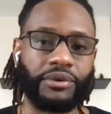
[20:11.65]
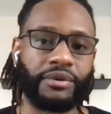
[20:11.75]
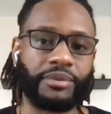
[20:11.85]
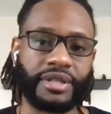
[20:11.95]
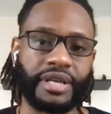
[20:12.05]

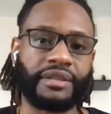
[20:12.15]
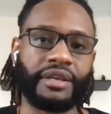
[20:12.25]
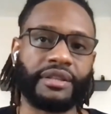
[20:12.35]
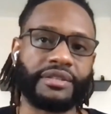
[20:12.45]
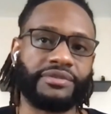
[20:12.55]
forward? Because I
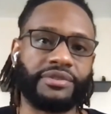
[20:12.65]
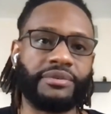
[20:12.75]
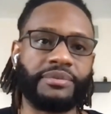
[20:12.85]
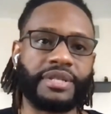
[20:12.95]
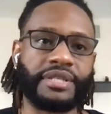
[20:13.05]
think this
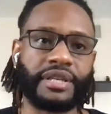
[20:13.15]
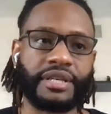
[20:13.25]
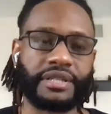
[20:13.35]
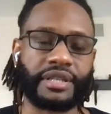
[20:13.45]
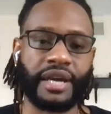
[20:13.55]
film is
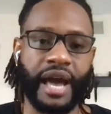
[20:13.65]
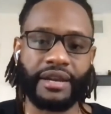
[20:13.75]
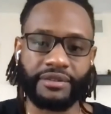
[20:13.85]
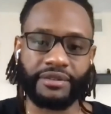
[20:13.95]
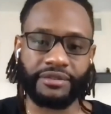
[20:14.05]

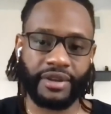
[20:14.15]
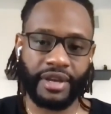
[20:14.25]
kind of,